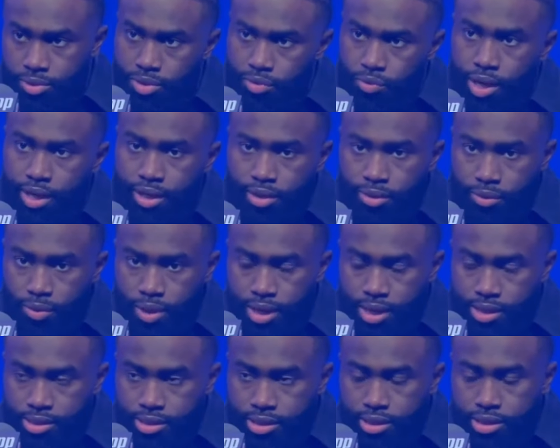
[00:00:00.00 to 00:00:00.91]

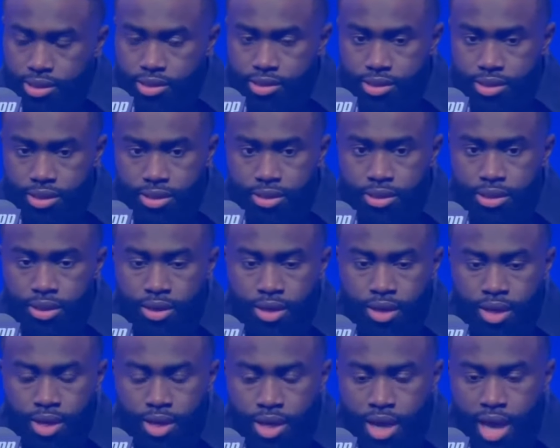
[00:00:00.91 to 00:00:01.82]
record-wise at least, and
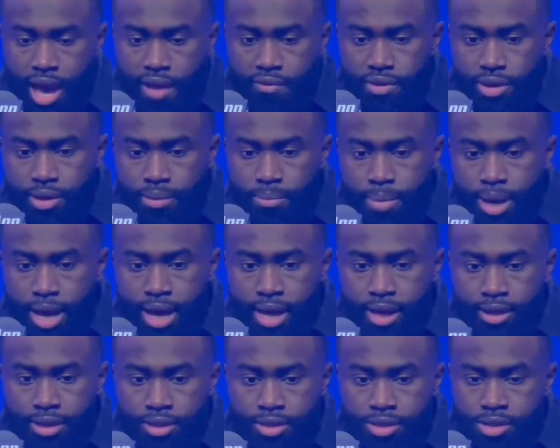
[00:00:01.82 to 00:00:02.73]
having him
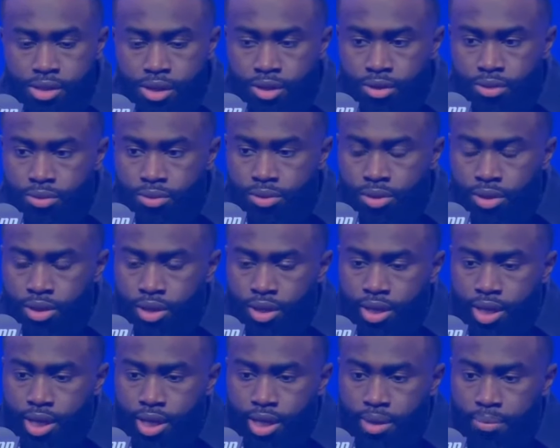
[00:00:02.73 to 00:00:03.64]
back, you know
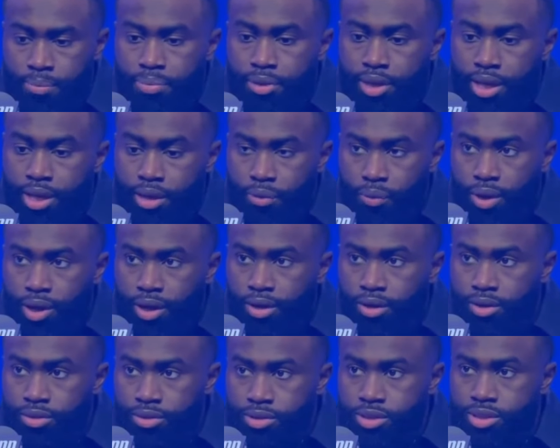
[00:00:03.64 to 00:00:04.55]
and him playing
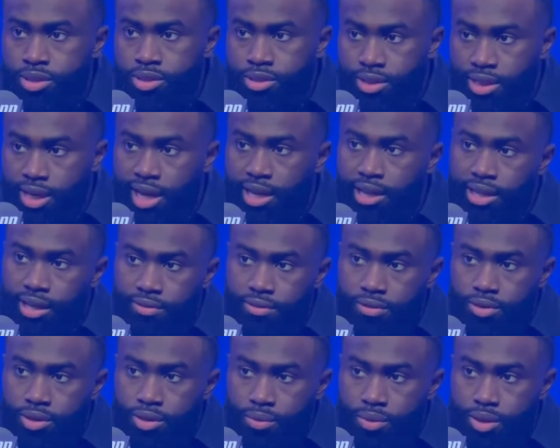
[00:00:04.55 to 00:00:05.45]
well to that
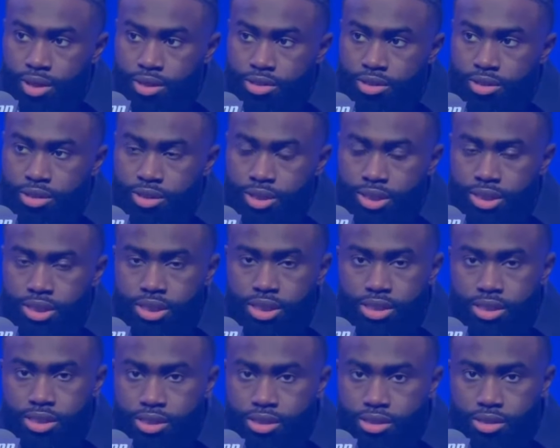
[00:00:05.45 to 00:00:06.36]
level he was during the
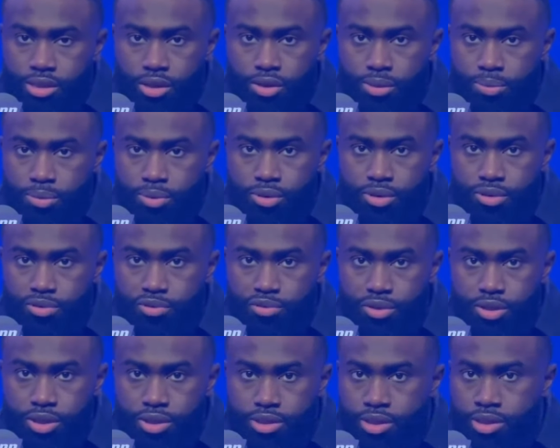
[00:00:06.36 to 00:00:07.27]
season is so important
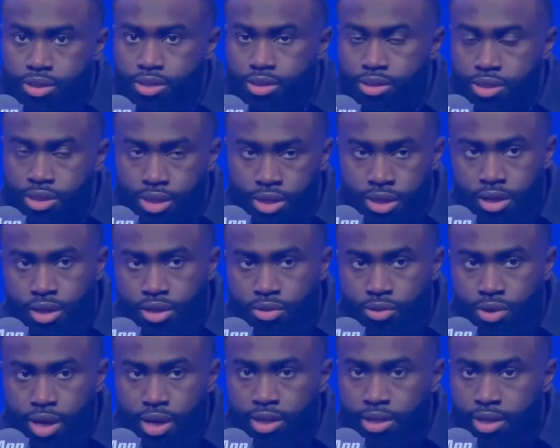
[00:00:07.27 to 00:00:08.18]
for us because
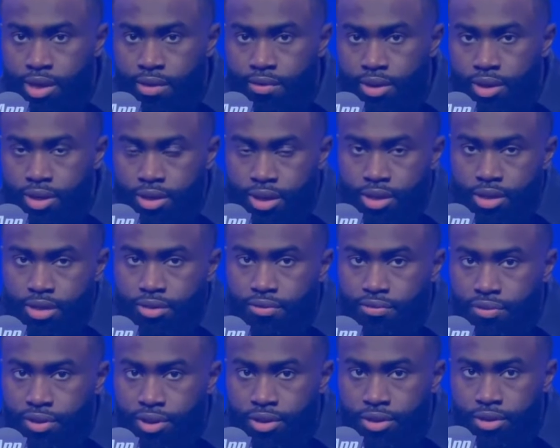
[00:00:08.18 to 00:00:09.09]
you got another
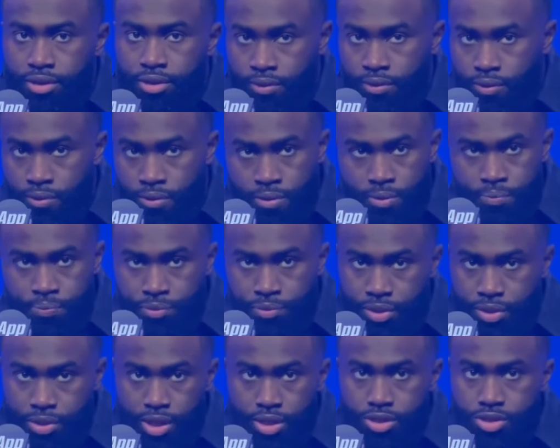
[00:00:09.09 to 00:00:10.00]
defender,
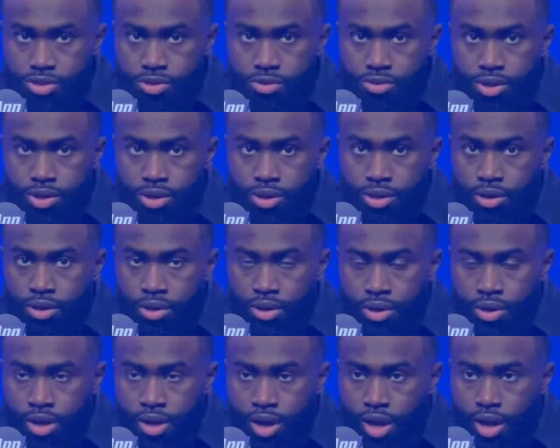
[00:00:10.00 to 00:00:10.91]
another shooter
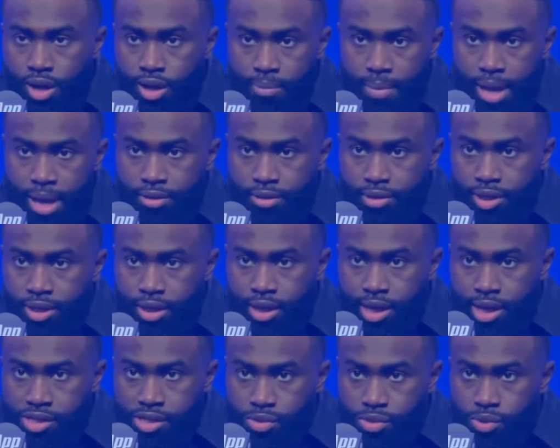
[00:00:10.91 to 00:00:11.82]
um, out there
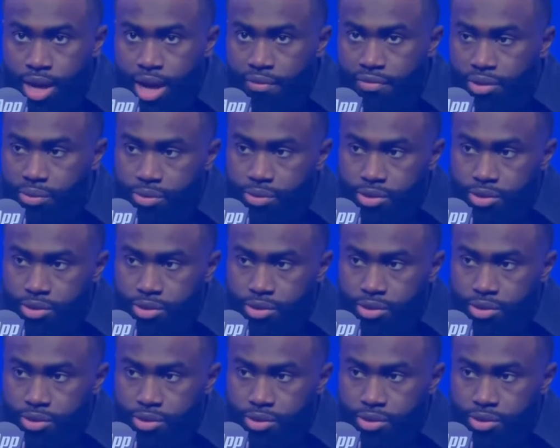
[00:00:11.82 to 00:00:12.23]
that you have to